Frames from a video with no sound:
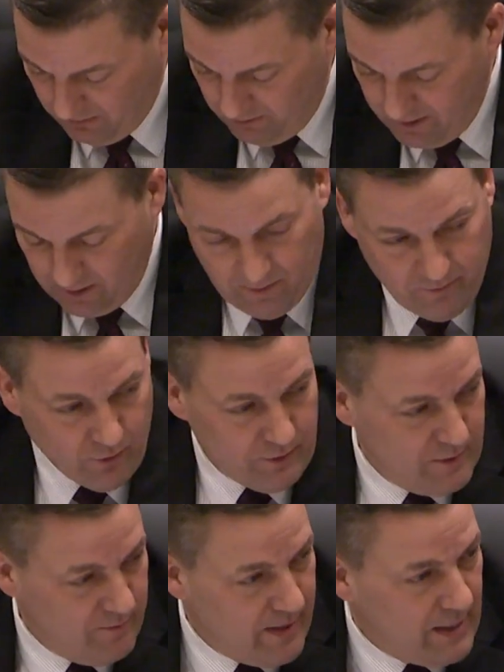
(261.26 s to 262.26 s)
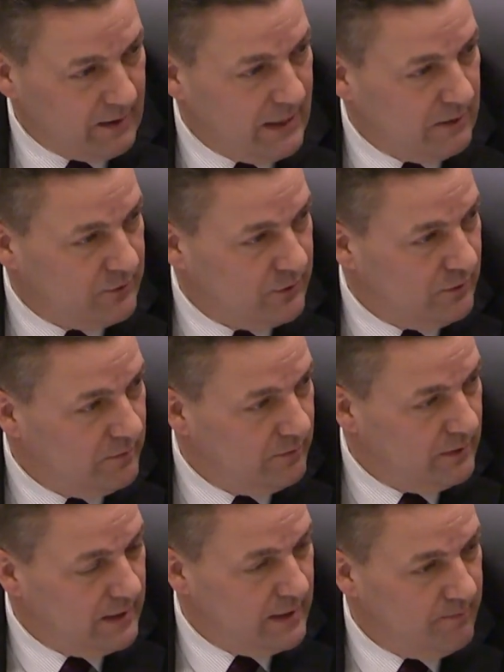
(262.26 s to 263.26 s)
of it, and of course the bond council
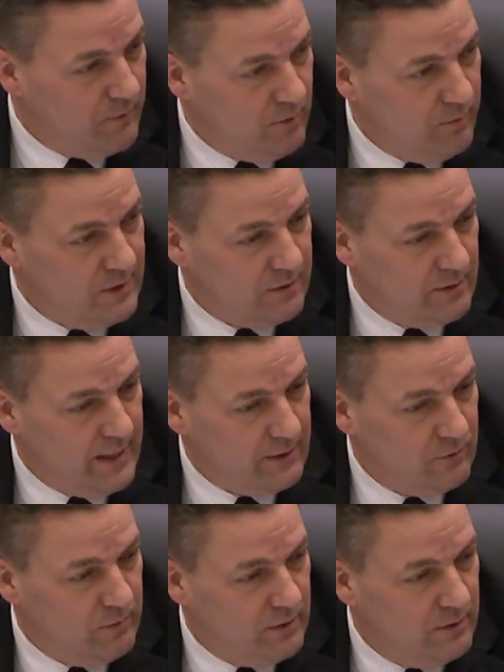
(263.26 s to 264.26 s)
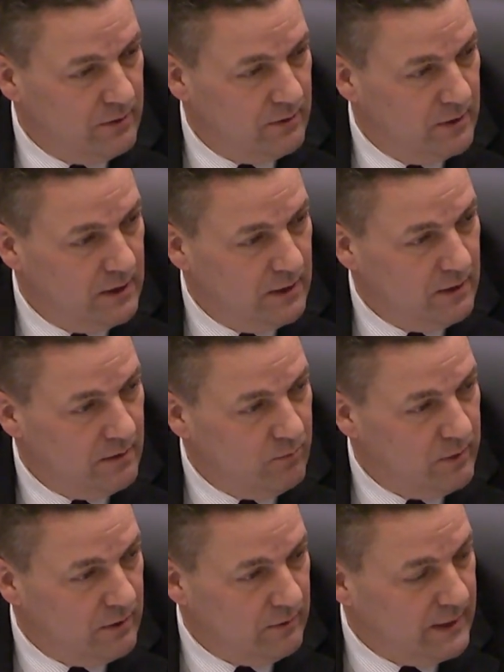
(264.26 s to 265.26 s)
that we select
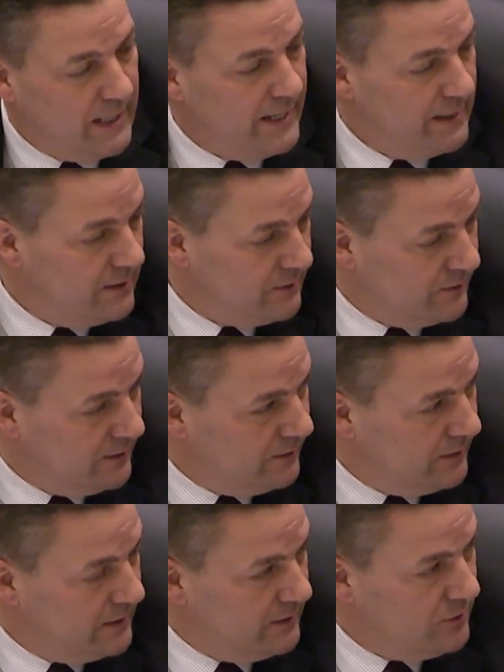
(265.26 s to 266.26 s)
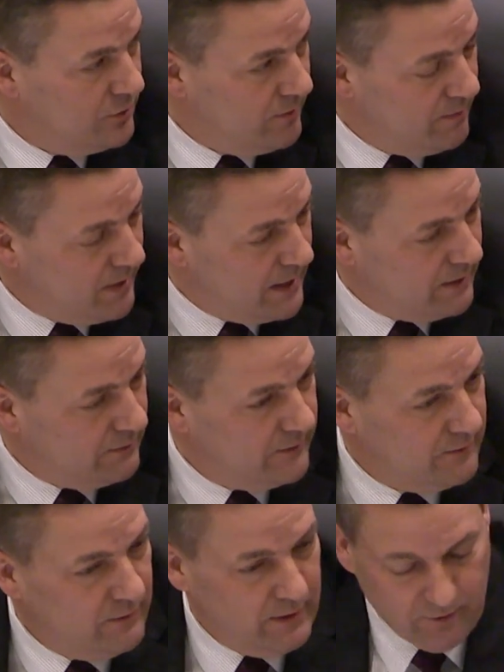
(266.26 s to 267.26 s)
will guide us in issuing bonds
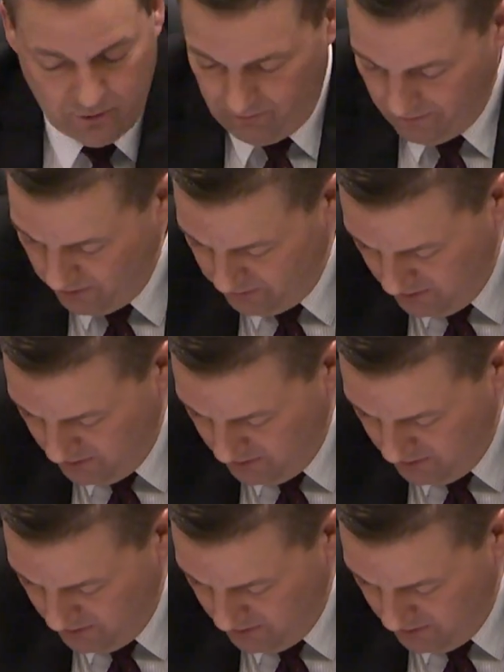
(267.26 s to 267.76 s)
and so forth.